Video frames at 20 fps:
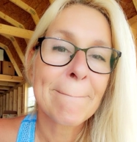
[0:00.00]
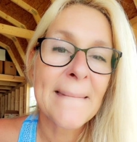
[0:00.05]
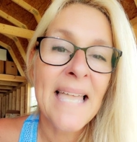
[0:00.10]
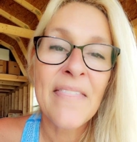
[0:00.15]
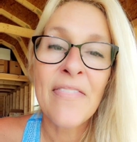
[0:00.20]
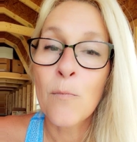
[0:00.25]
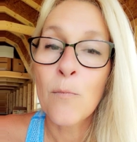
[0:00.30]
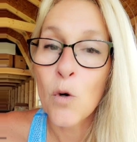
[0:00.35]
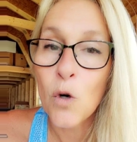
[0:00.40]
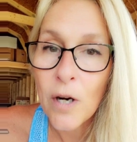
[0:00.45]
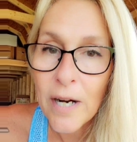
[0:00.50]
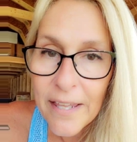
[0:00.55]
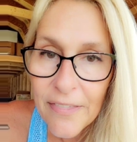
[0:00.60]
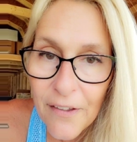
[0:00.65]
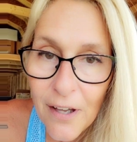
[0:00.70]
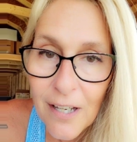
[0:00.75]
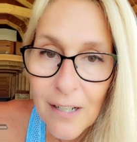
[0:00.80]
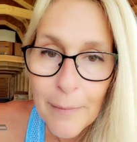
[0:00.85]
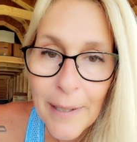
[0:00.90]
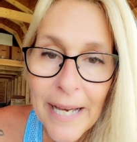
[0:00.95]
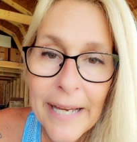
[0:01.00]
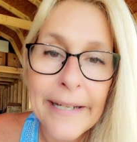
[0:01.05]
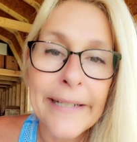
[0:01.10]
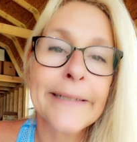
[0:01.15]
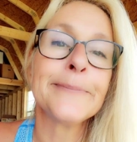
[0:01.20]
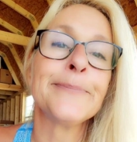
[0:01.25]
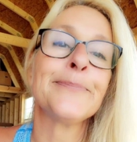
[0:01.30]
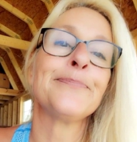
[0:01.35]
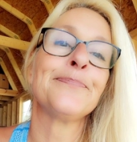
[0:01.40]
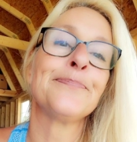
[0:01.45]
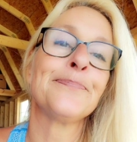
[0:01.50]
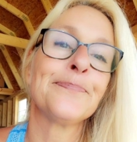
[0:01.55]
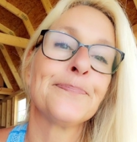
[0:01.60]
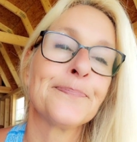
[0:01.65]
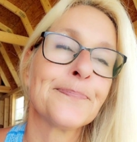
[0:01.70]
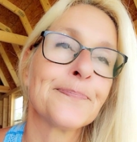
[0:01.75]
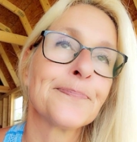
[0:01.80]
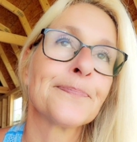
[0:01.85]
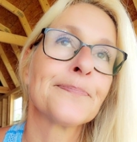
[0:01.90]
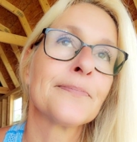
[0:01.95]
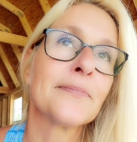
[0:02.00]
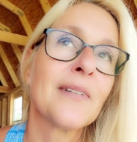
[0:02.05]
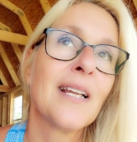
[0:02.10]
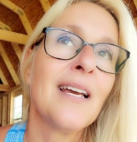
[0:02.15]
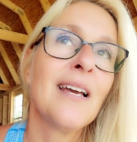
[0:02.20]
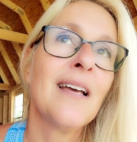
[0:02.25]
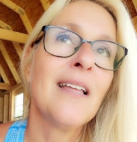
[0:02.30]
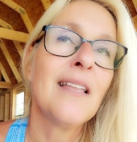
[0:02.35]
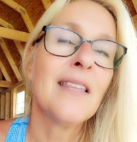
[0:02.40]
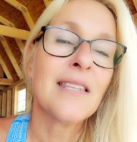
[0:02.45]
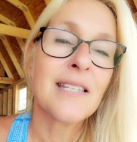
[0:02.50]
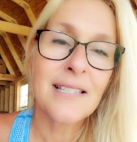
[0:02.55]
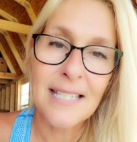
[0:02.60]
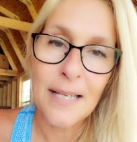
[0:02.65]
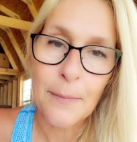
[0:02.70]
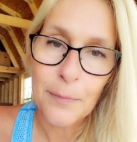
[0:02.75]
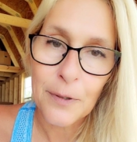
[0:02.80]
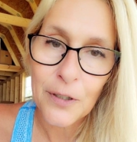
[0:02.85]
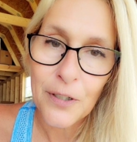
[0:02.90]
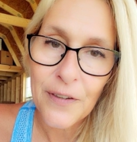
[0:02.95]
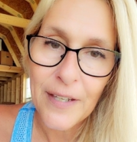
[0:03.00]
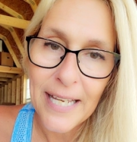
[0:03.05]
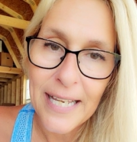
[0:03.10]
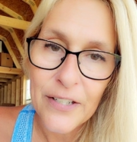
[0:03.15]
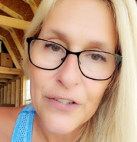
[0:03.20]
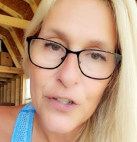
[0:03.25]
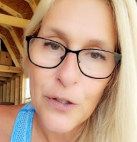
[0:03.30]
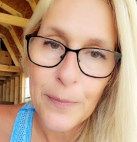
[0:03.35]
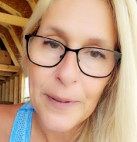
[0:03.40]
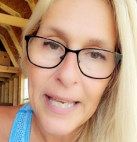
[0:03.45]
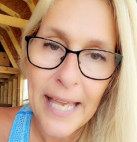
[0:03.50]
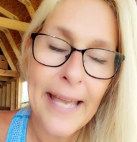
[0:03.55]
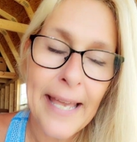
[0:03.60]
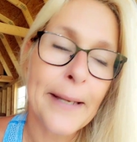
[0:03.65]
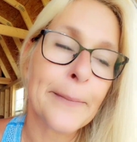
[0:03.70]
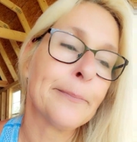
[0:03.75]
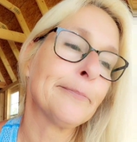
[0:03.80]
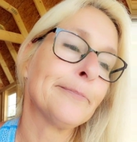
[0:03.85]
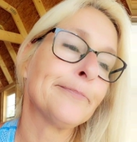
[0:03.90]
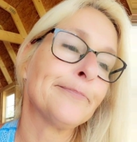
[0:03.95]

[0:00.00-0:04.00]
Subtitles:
And the more I thought about it, the simpler the answer became.